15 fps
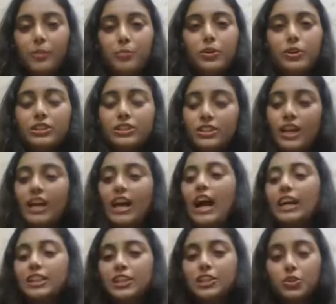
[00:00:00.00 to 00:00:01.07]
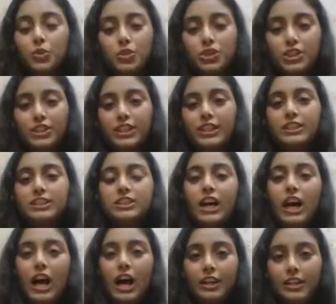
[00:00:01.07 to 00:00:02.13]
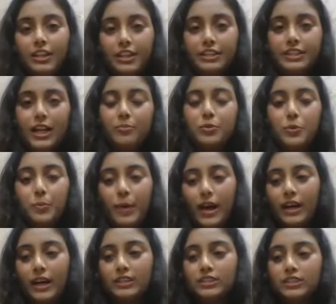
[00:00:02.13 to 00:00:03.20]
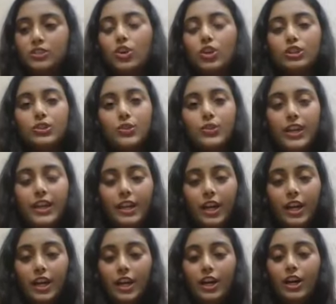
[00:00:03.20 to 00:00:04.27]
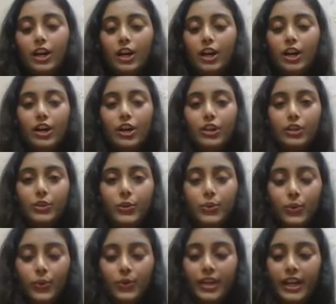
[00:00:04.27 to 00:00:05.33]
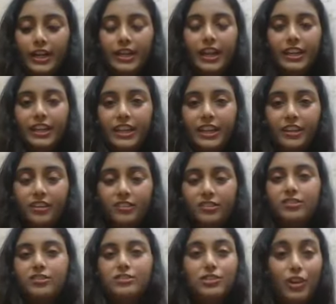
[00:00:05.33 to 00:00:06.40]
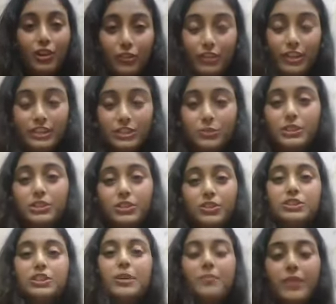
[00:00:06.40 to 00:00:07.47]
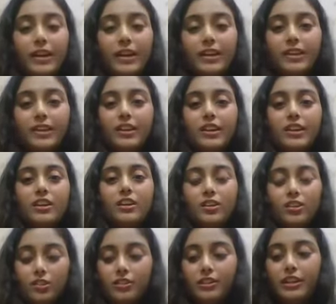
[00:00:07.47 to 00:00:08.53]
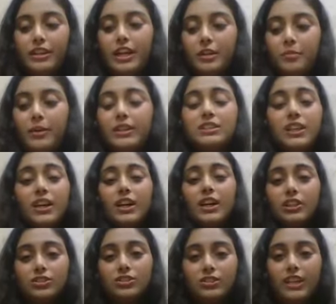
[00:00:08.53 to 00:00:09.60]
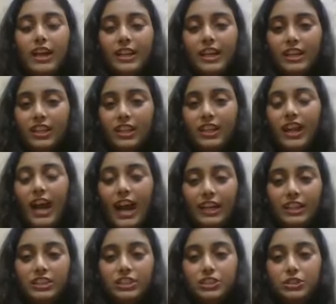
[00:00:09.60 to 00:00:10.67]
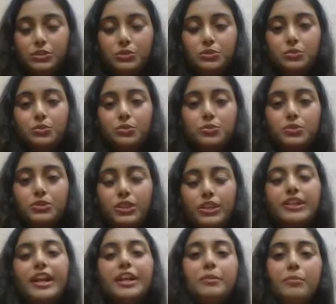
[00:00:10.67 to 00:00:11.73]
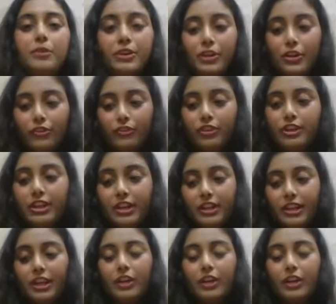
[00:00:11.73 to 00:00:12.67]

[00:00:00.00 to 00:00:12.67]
because and the notion that it's a harder exam to pass, and also like you don't get any sort of reservation or something in the DNBs. So that I think adds to the credibility of the degree,